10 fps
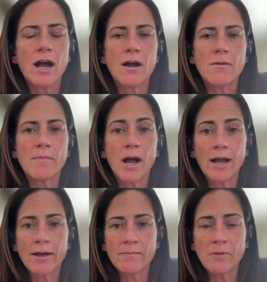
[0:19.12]
I
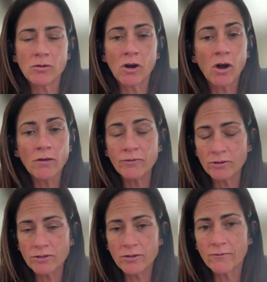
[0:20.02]
am all
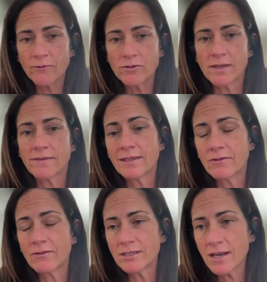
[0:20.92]
for doing a food
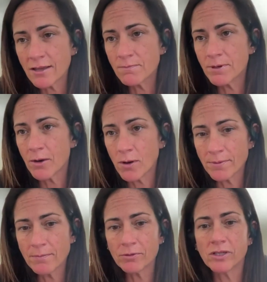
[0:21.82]
sensitivity test, but I
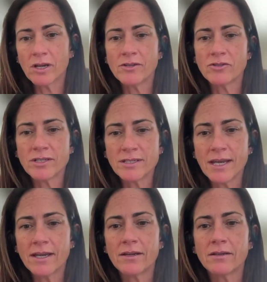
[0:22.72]
want people to
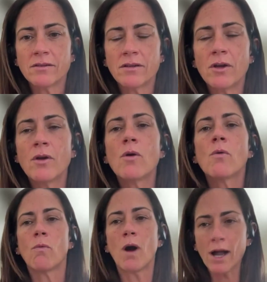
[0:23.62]
understand
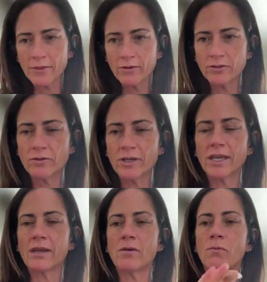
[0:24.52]
why they're
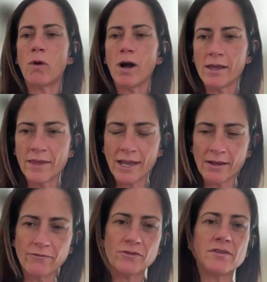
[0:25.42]
doing it, why they
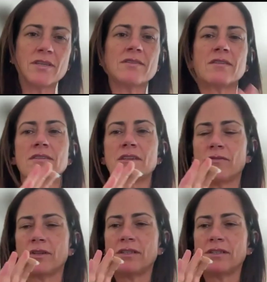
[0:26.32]
have food
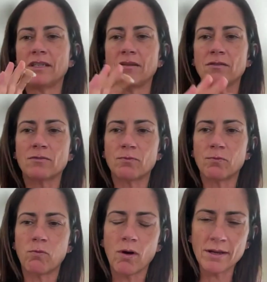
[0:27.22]
sensitivities,
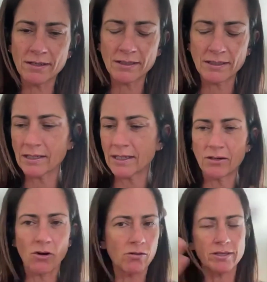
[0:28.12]
what
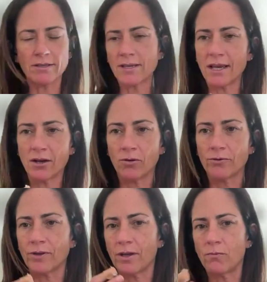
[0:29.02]
it all
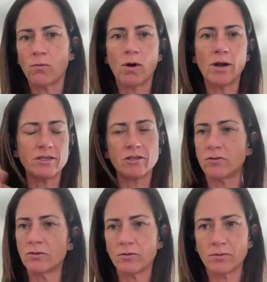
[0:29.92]
entails, and what do you
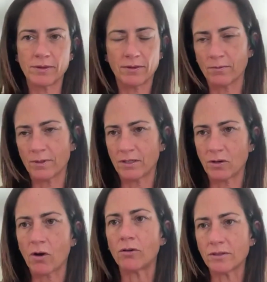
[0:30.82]
do with the
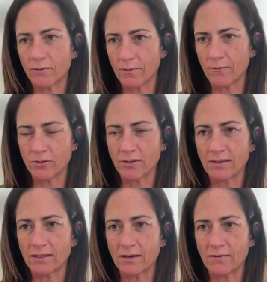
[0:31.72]
results from the food
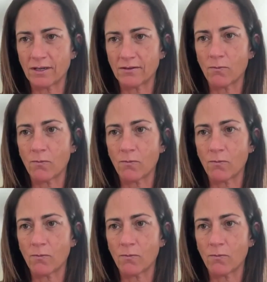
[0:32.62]
sensitivities